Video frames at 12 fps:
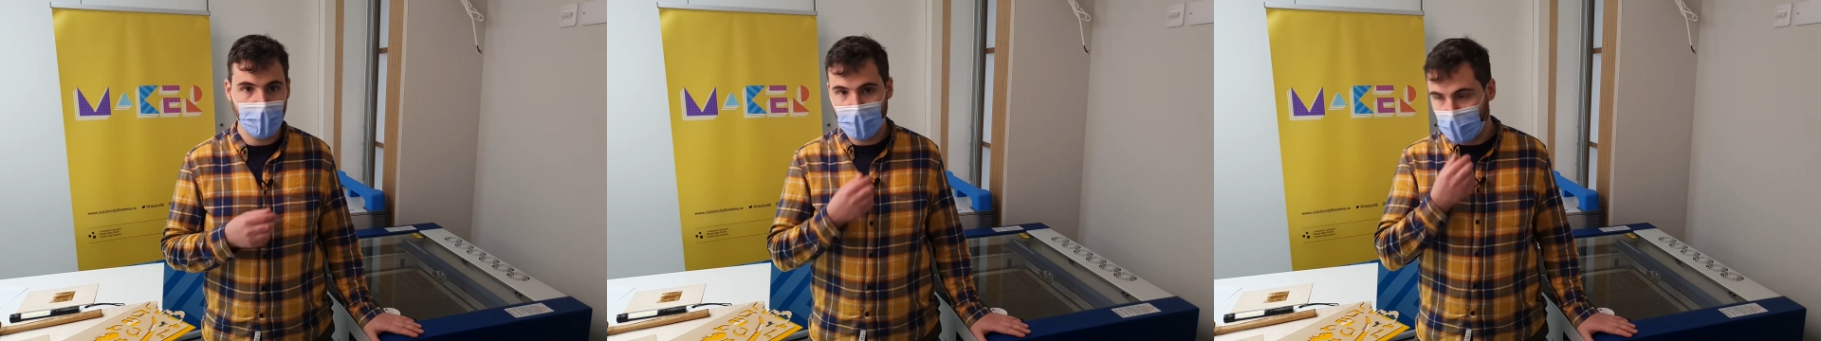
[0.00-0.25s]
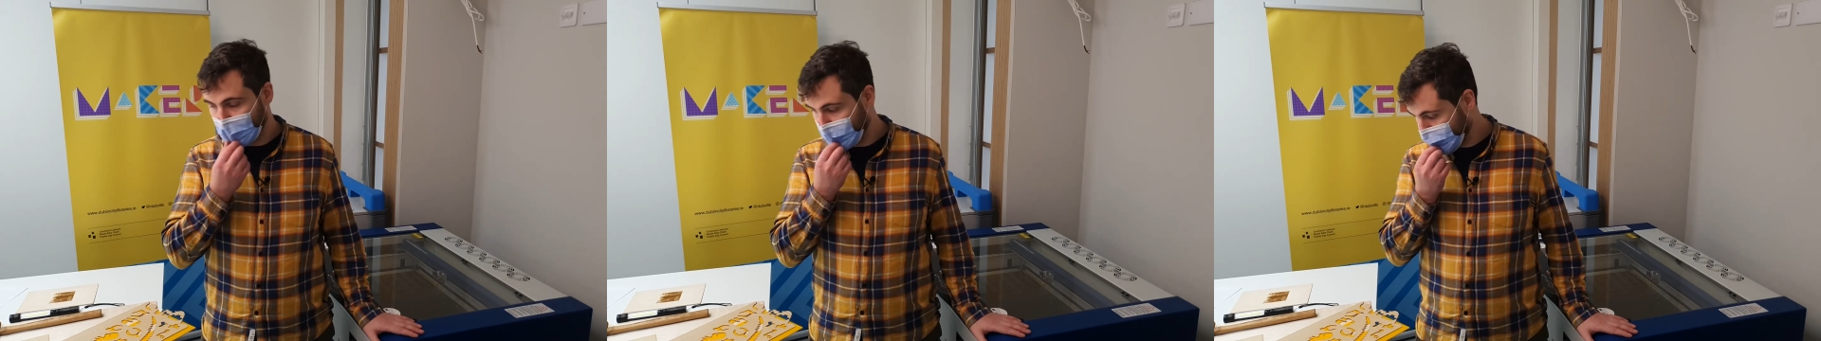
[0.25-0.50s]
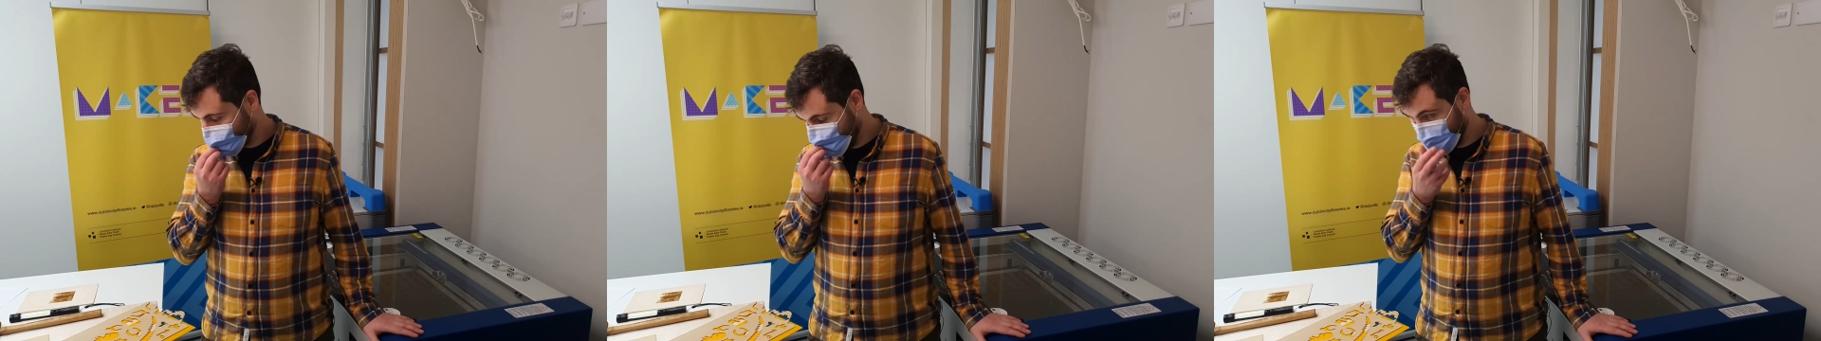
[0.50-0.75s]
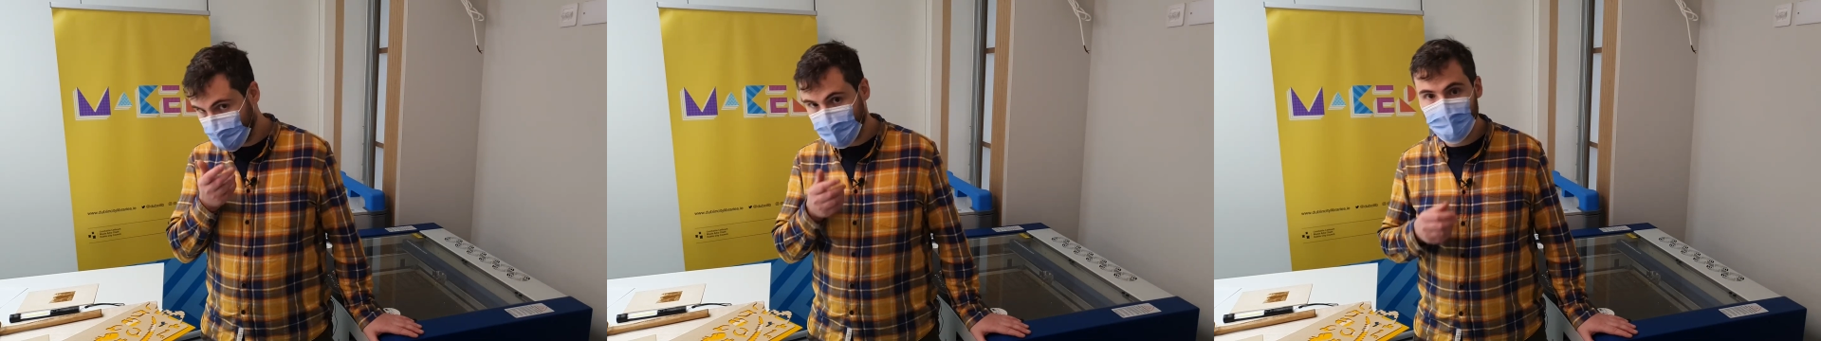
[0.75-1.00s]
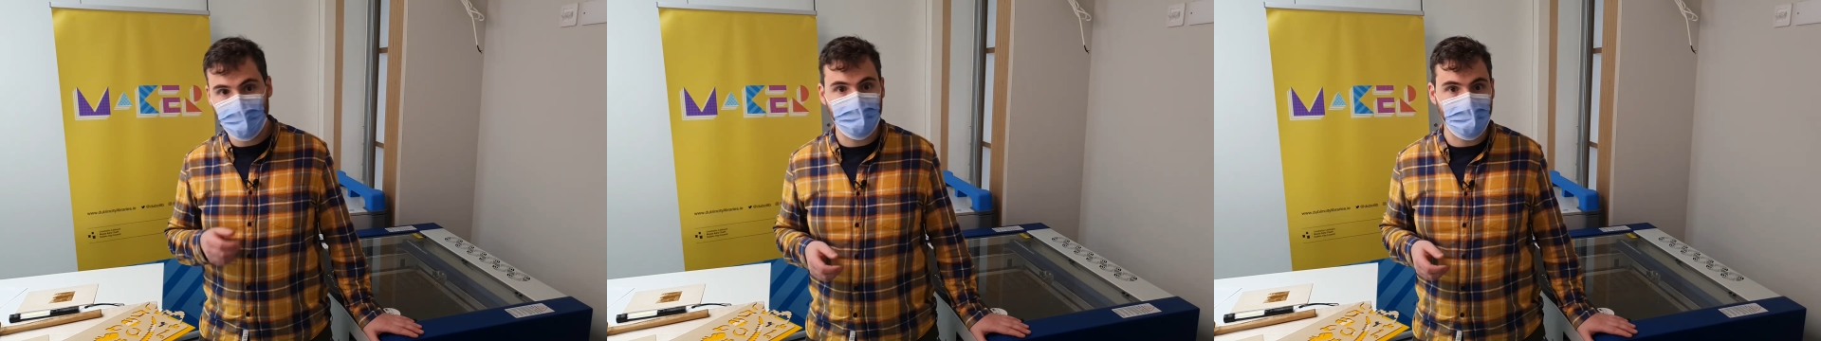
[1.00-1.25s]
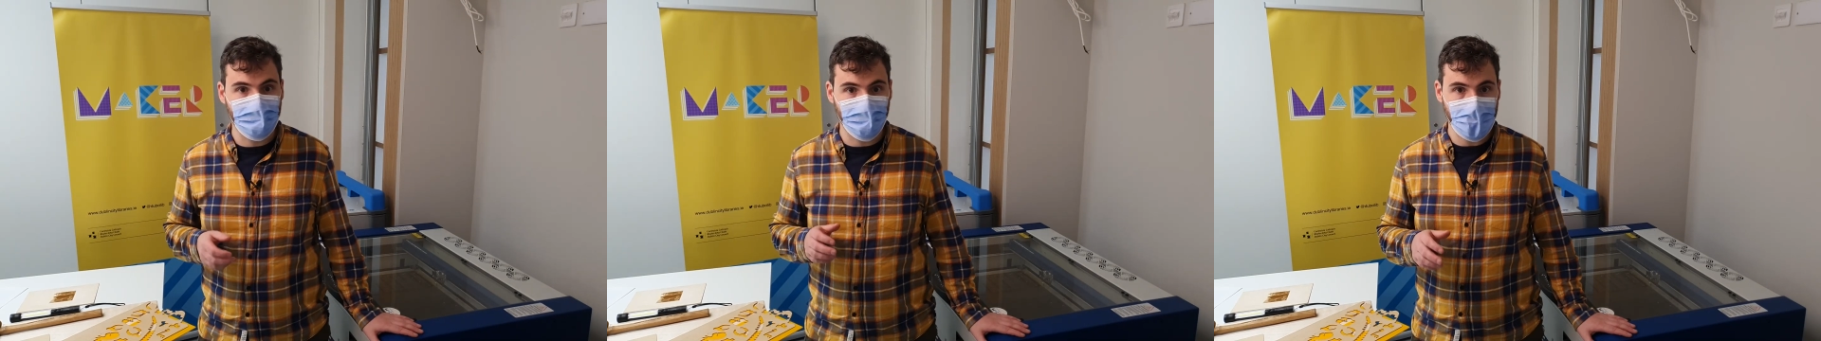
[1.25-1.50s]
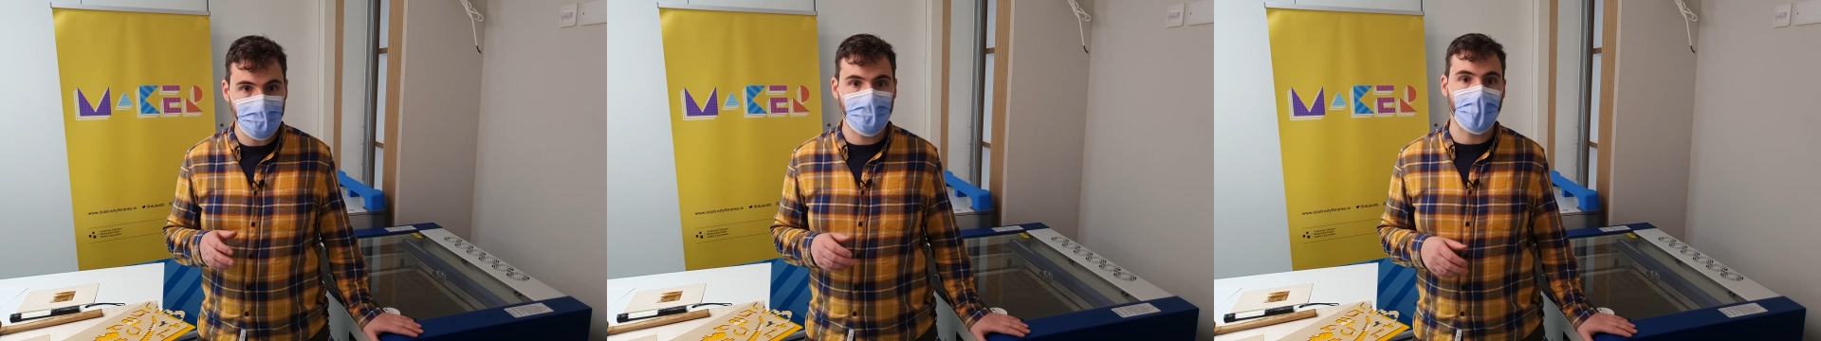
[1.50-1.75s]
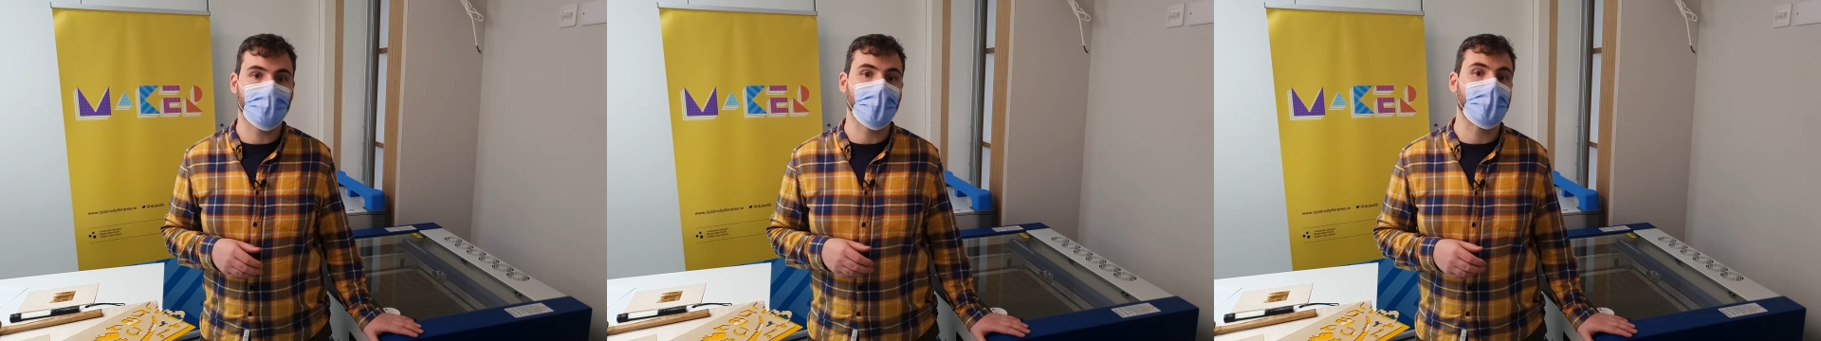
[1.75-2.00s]
Laser cutting is a great
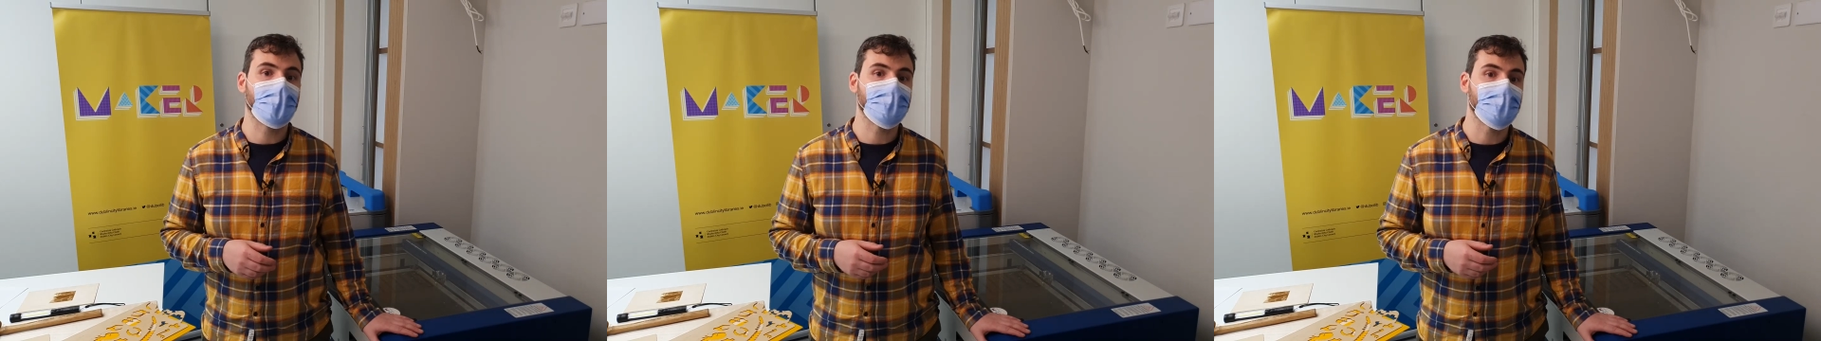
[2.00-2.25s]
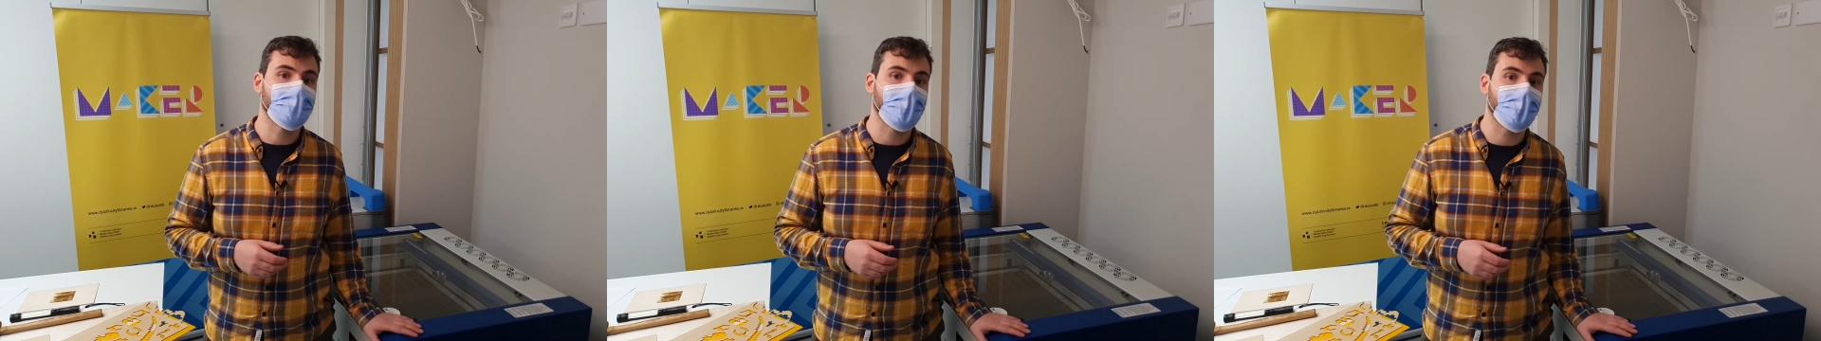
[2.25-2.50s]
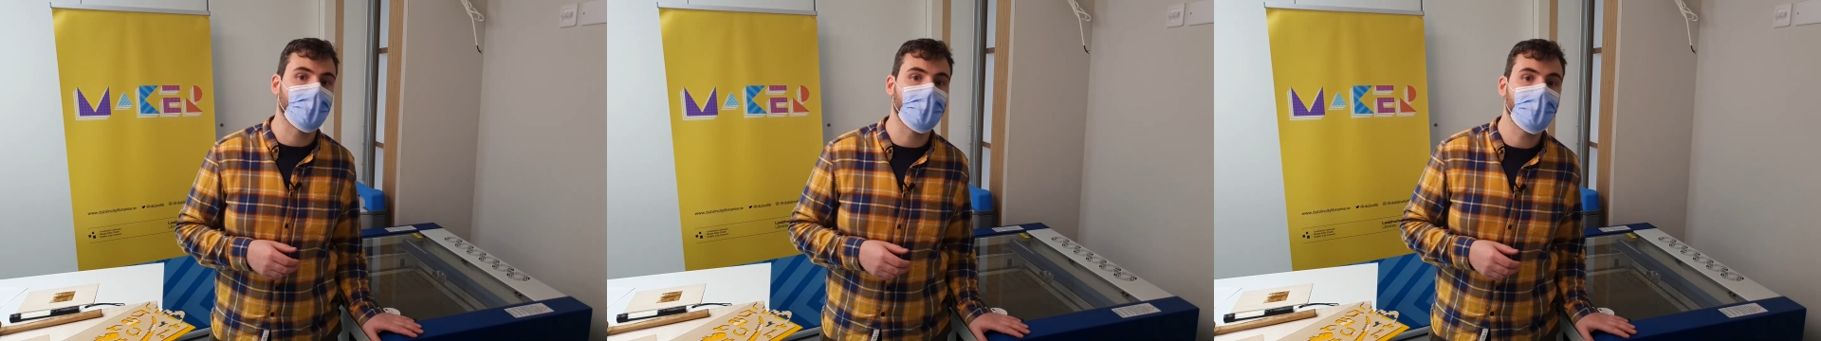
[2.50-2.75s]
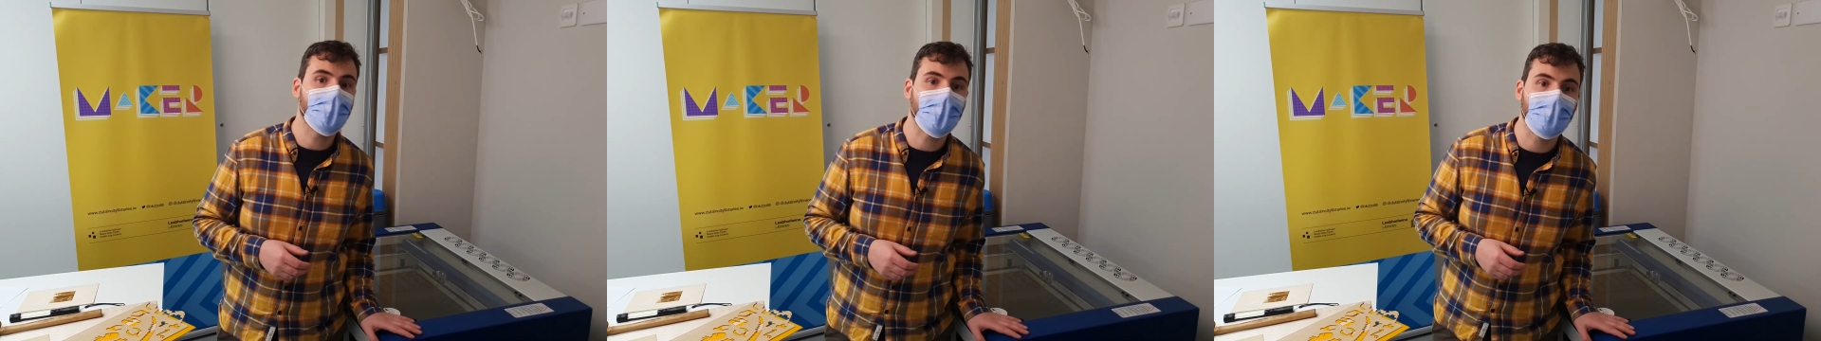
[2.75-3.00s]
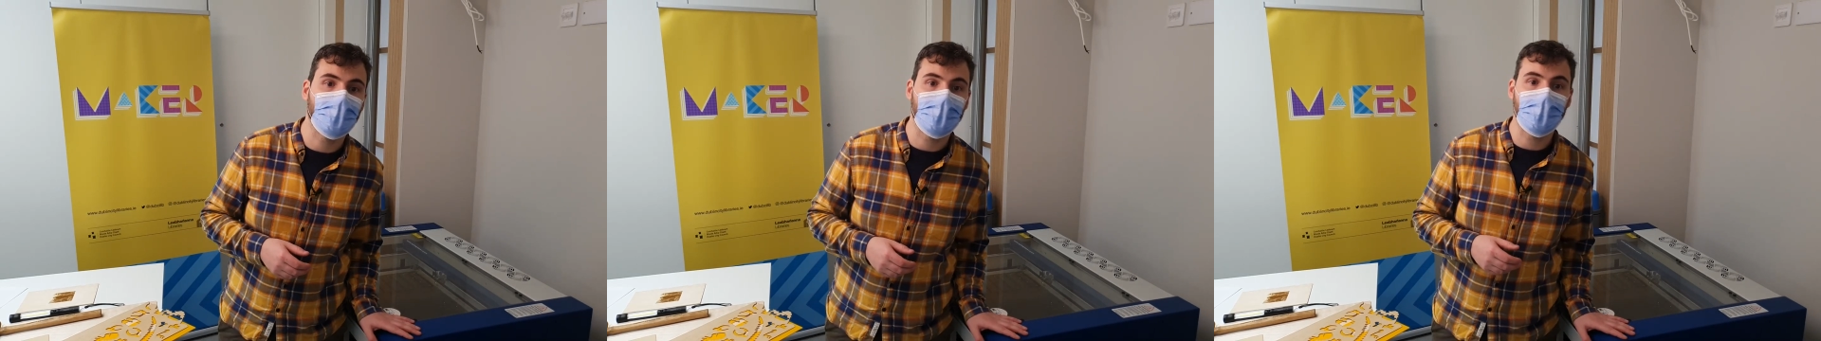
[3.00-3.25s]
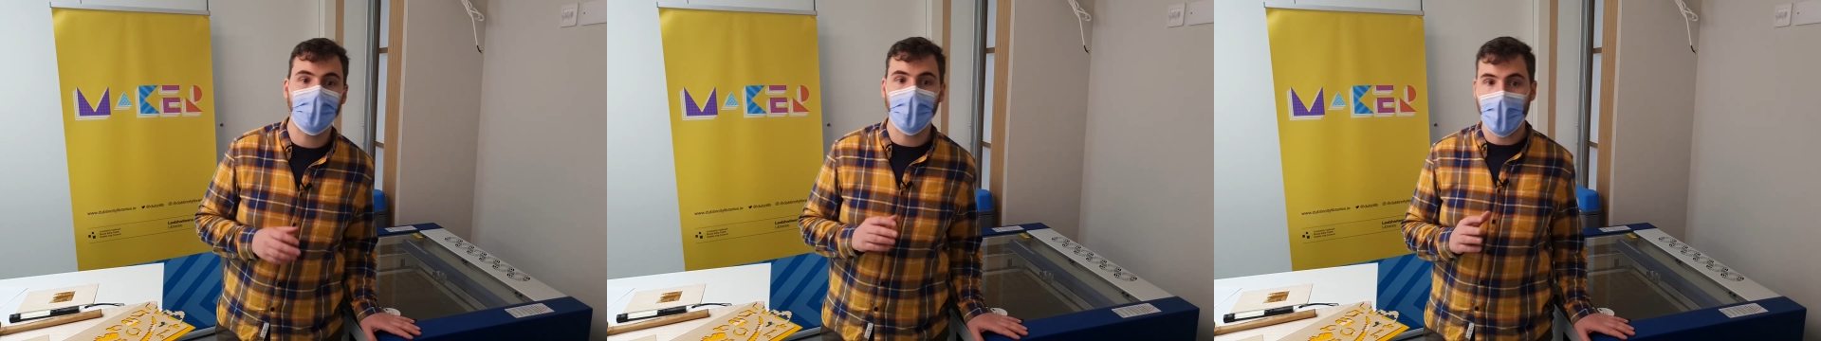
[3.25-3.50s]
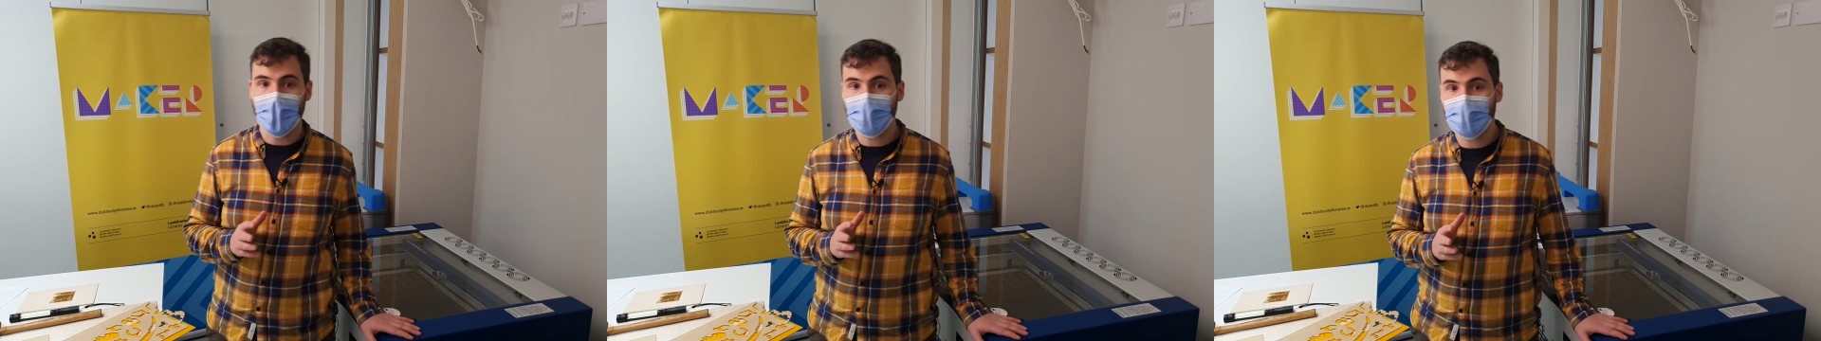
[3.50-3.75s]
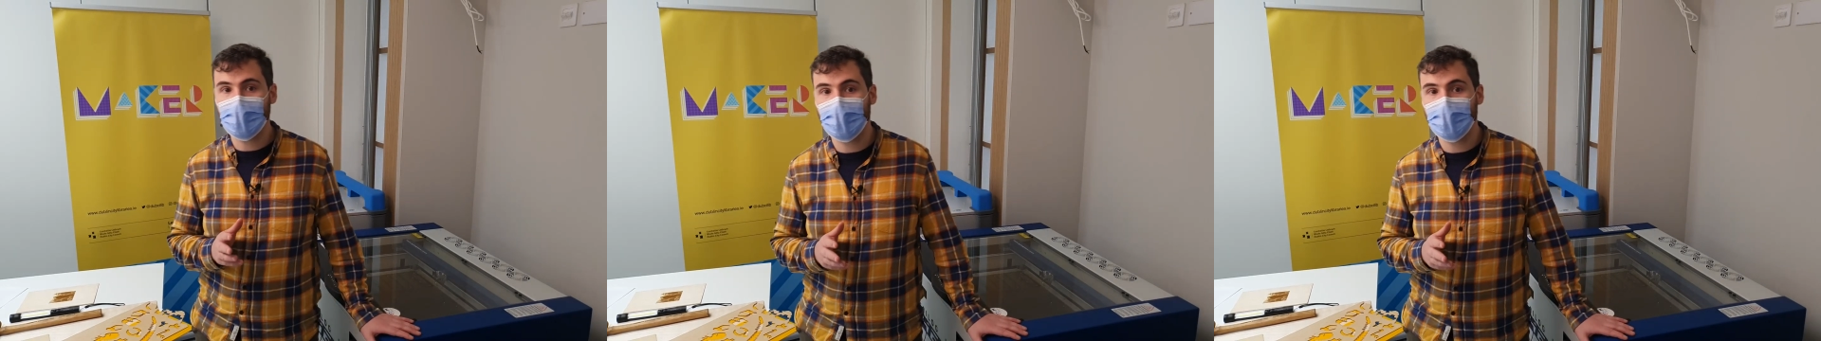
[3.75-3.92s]
fabrication technique because it's fast,